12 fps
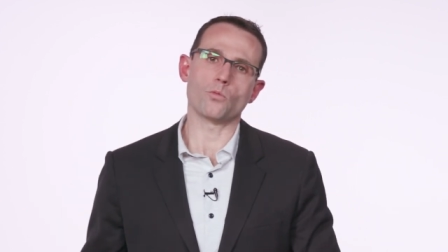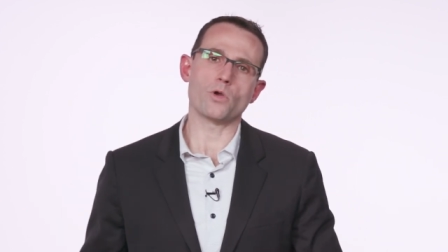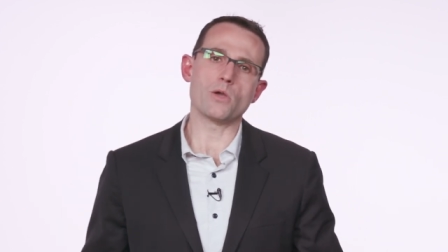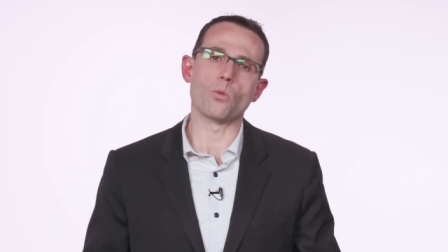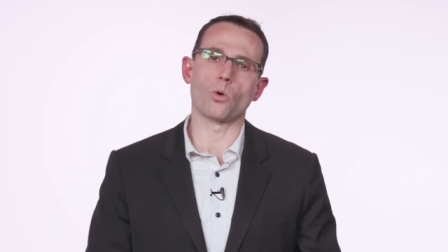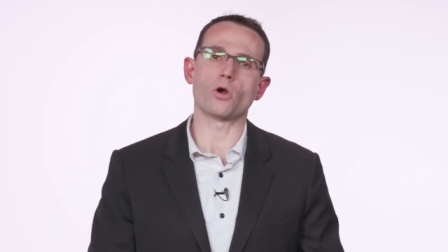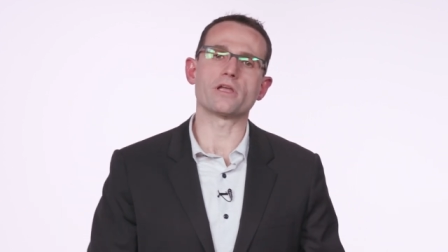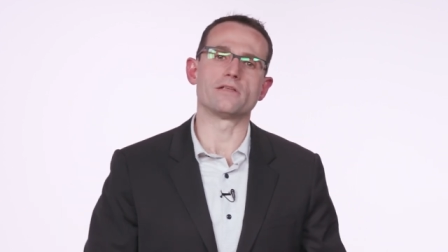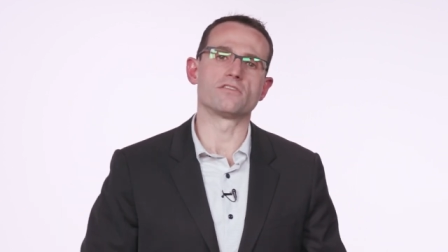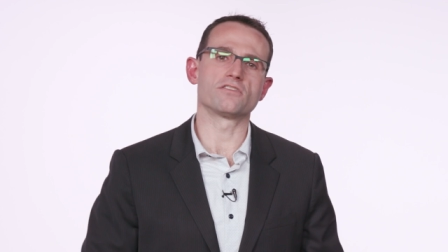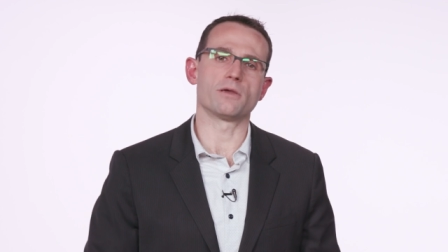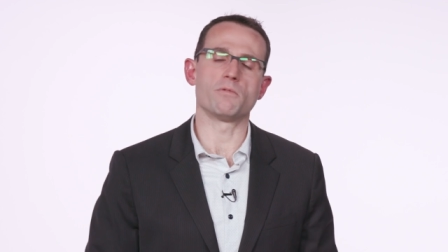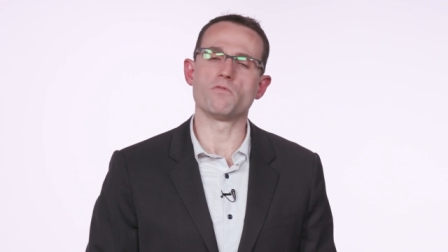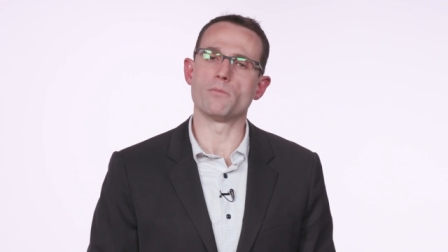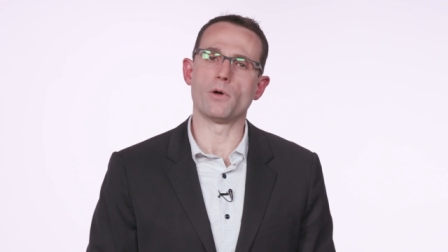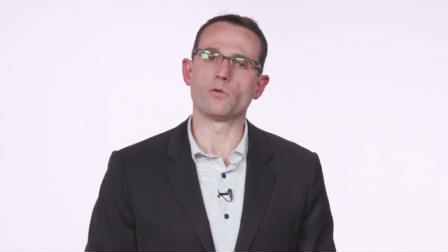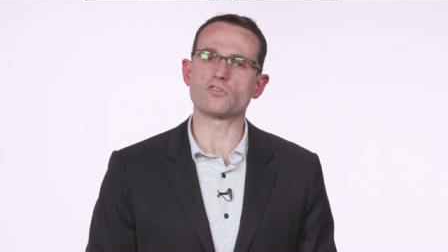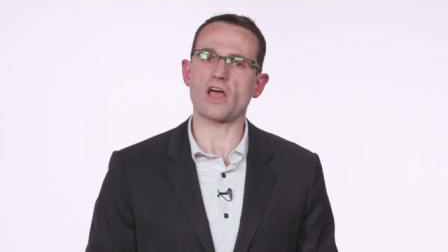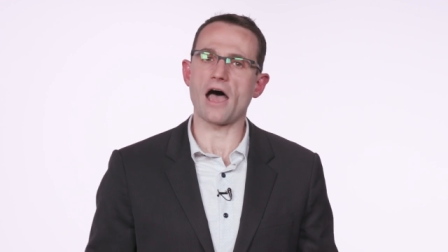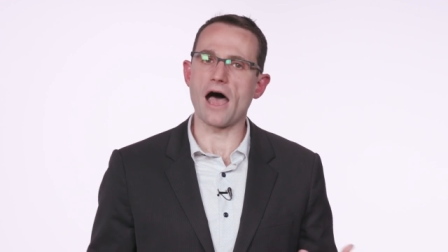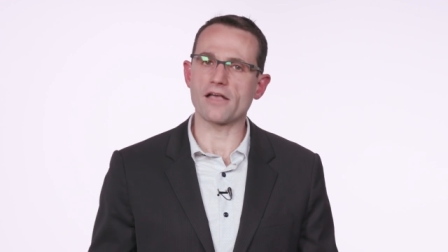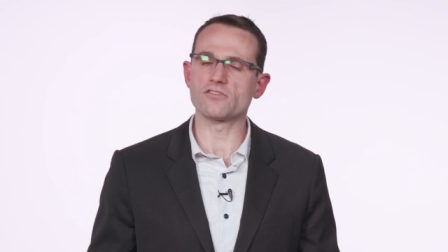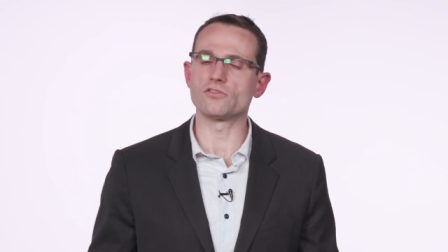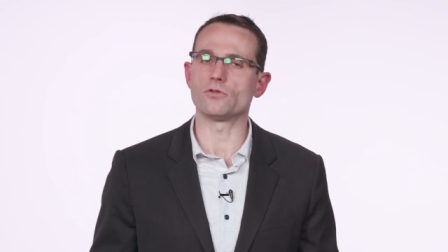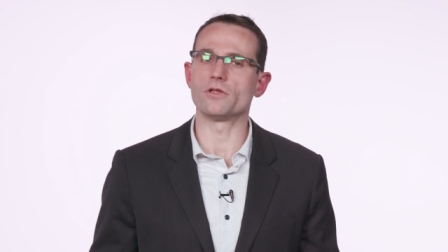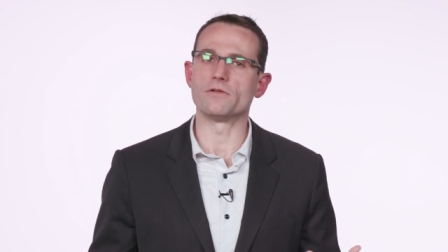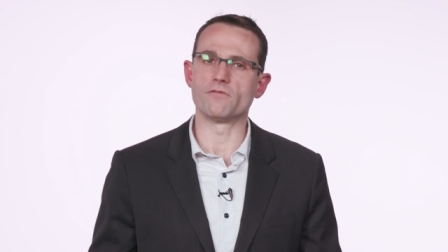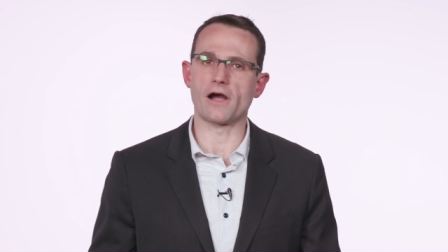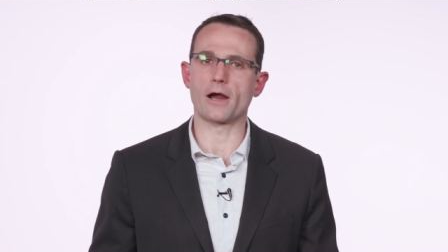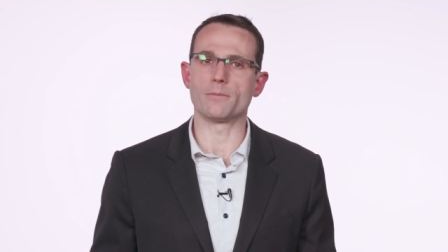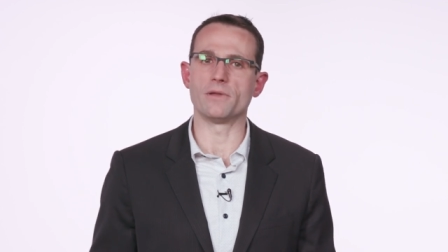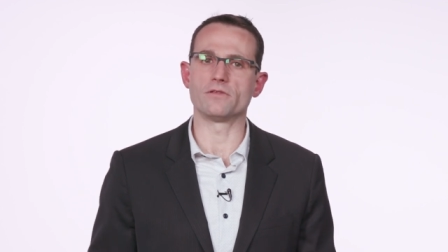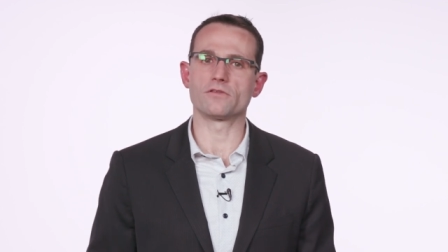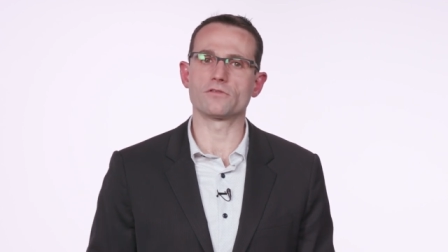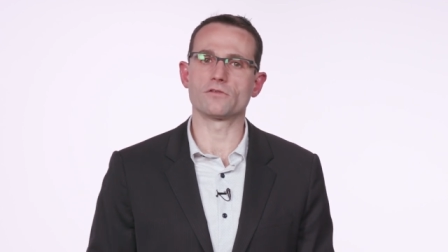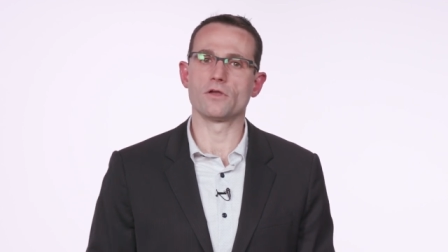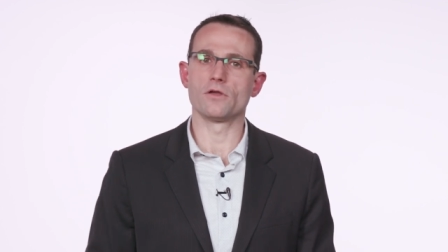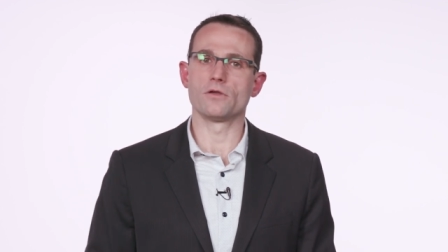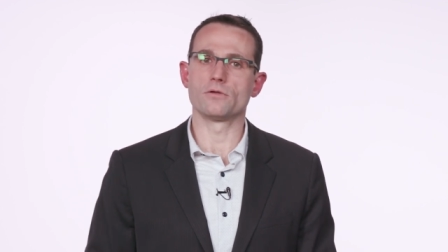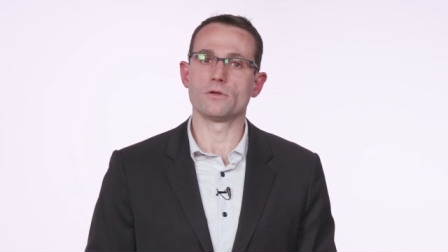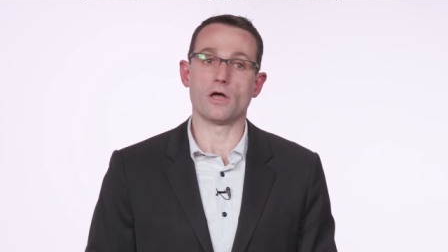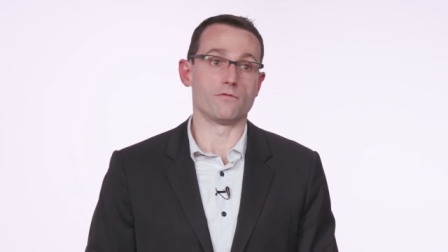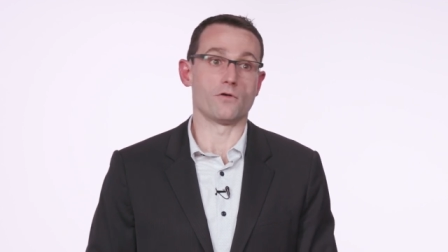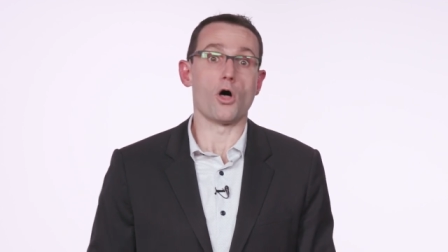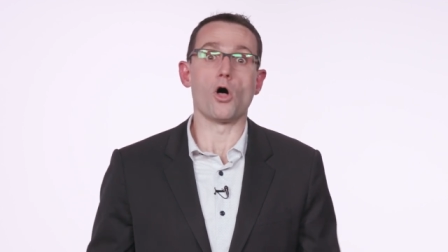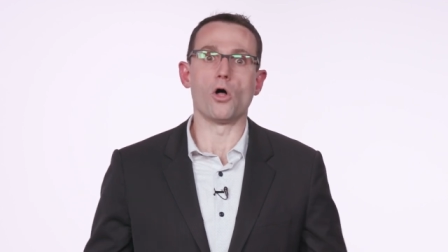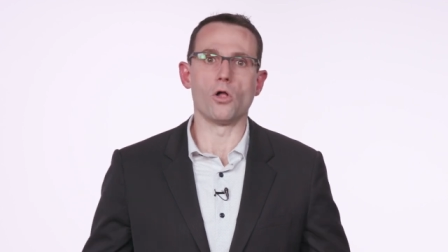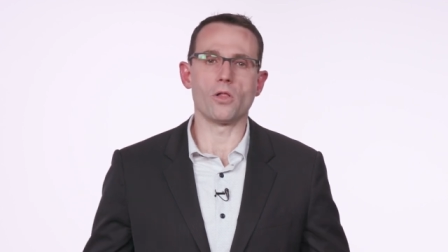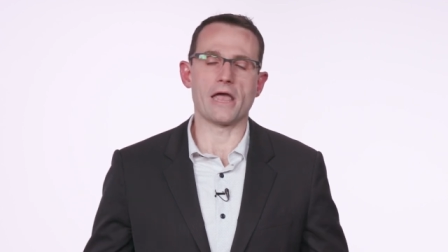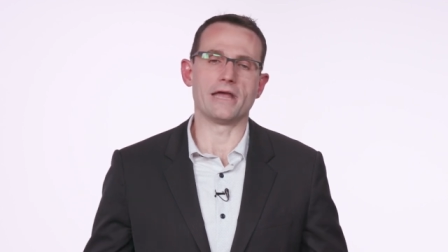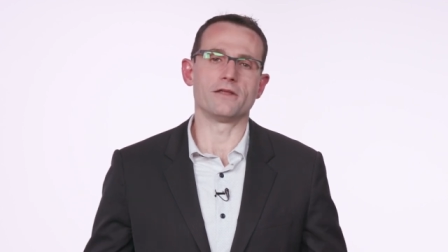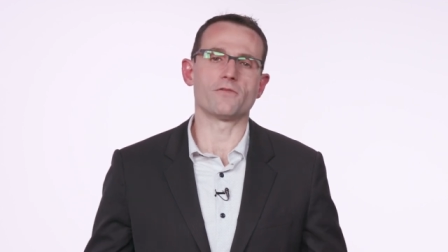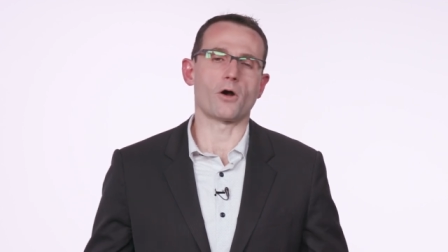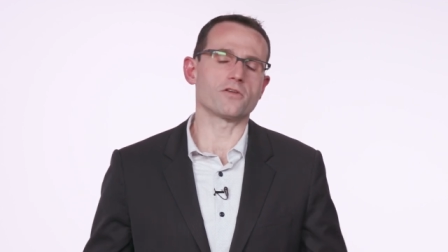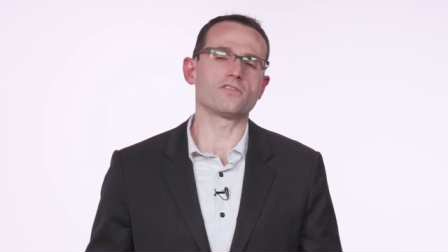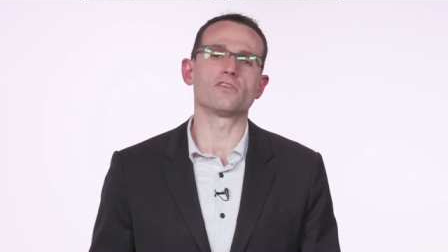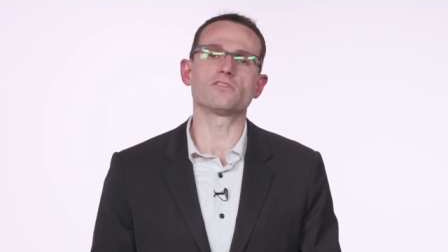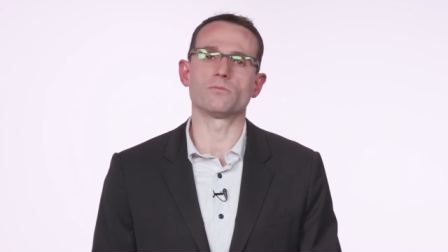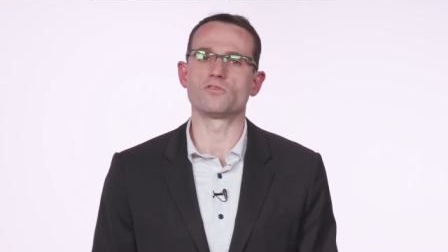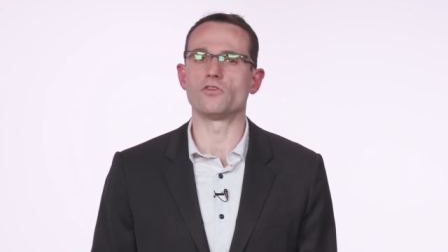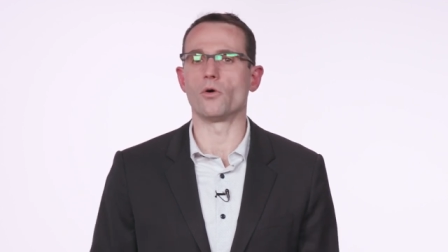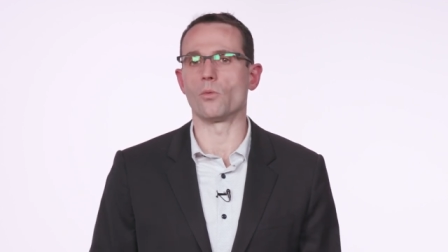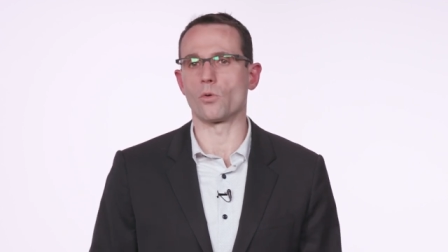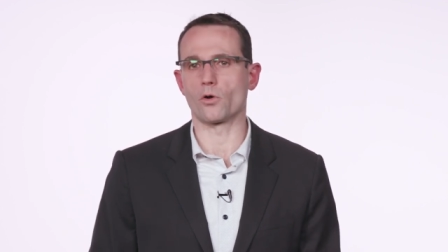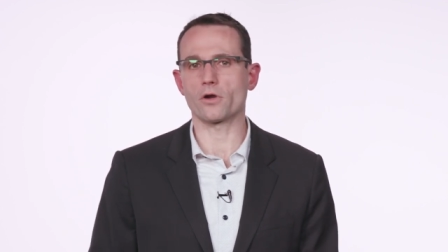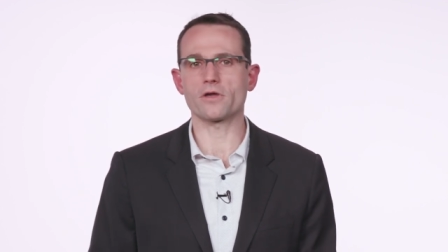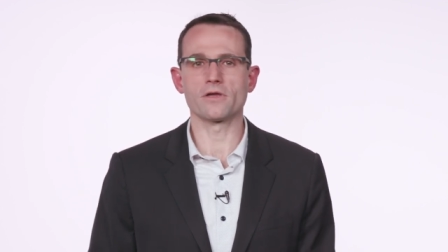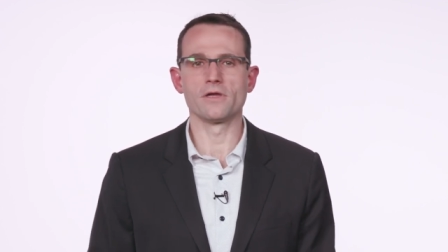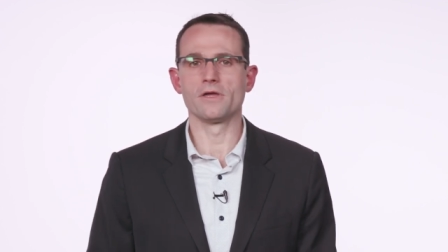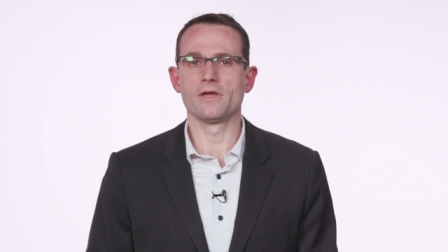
We work in some of the most hostile environments of all, and if our systems don't work,